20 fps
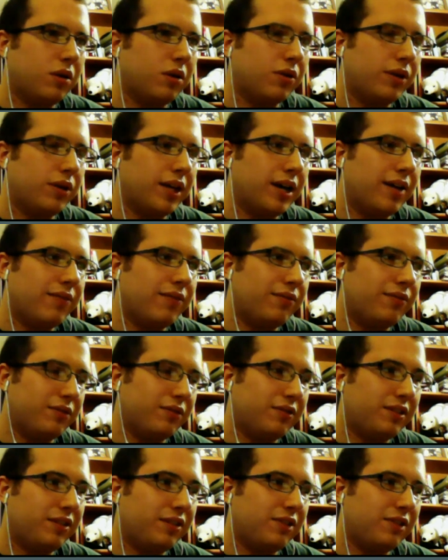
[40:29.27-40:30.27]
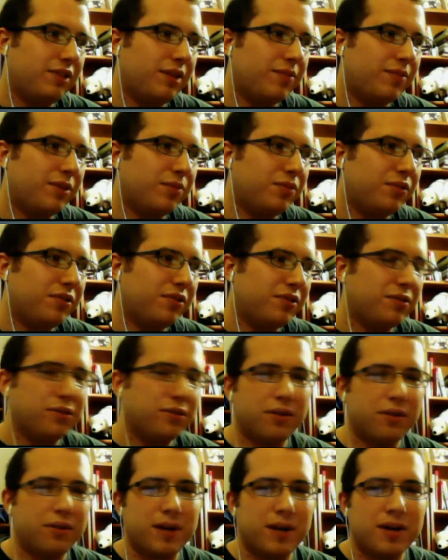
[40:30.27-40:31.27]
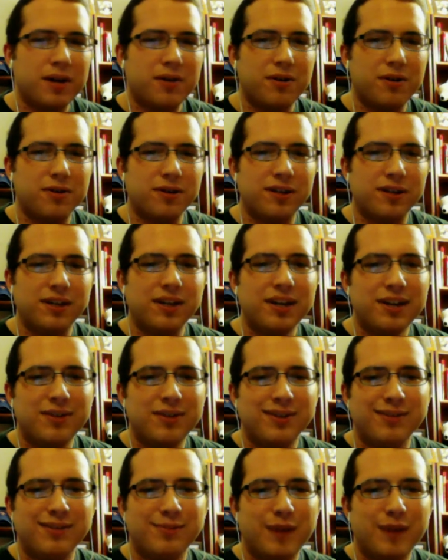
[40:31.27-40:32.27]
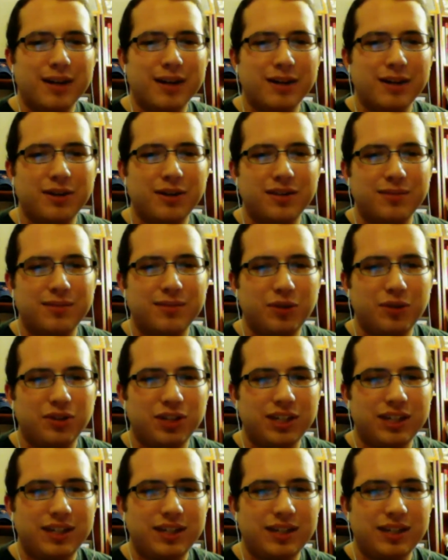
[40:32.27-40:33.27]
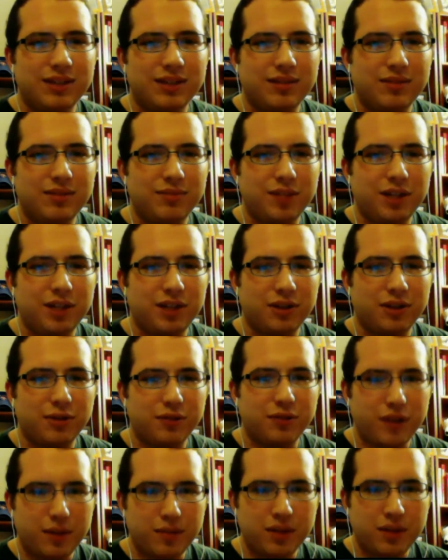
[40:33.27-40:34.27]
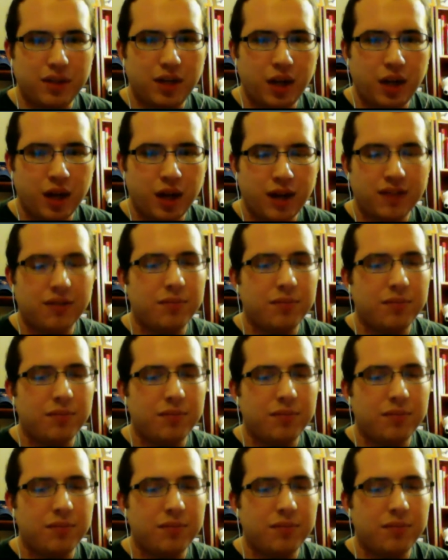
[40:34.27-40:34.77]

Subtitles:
or we have I'm confusing Zuko and Mako already. We have Mako and Bolin meeting their family. To